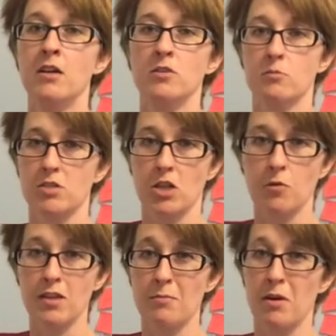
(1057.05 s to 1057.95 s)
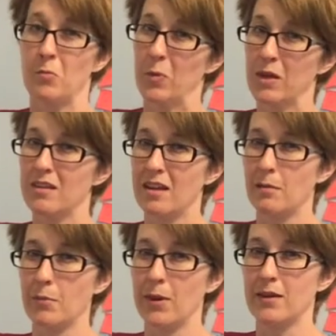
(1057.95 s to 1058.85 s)
I'm going to start with that, but I really
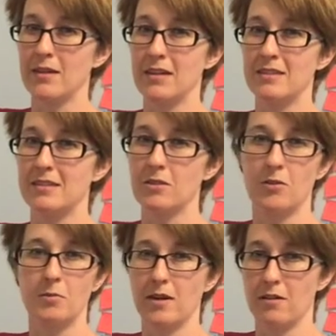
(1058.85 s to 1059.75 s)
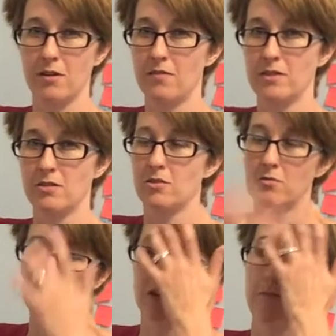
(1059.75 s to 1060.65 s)
think I'm probably going to need a zero, but I don't have a zero.
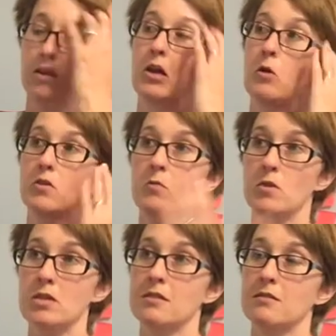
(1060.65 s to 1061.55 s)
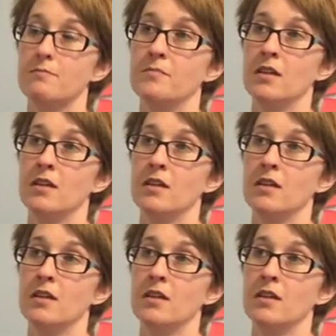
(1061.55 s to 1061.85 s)
So I'm going to go with the ones.